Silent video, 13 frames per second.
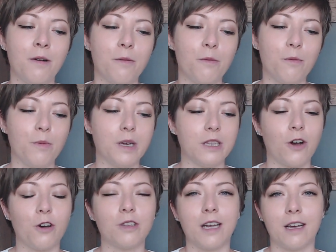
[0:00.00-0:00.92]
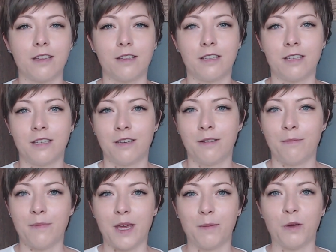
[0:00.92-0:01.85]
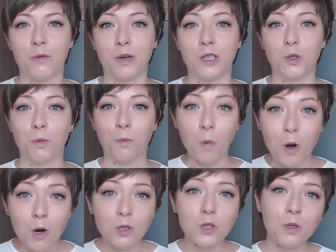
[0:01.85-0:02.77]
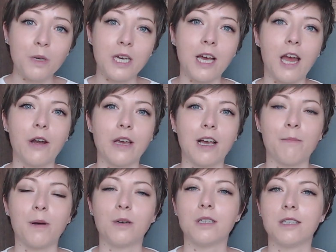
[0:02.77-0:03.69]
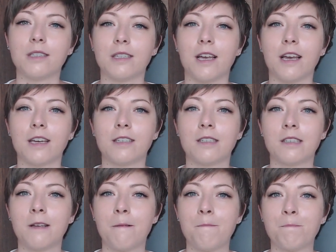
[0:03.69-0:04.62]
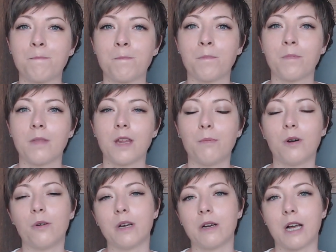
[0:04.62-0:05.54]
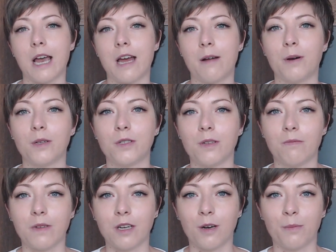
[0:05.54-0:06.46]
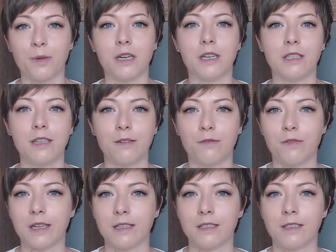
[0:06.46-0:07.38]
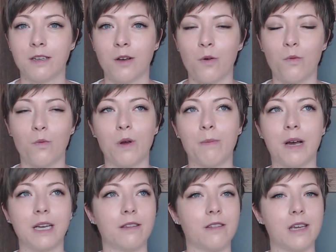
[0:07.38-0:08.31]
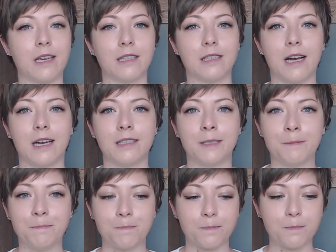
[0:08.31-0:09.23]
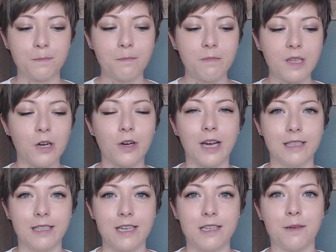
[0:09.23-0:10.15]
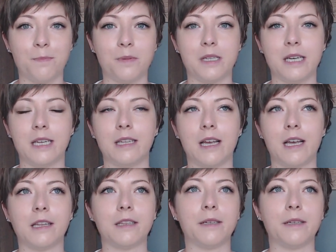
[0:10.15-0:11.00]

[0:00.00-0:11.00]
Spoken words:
we know that maybe we're supposed to be caring about these things, but we care about something completely different. We might think that, okay, discipline and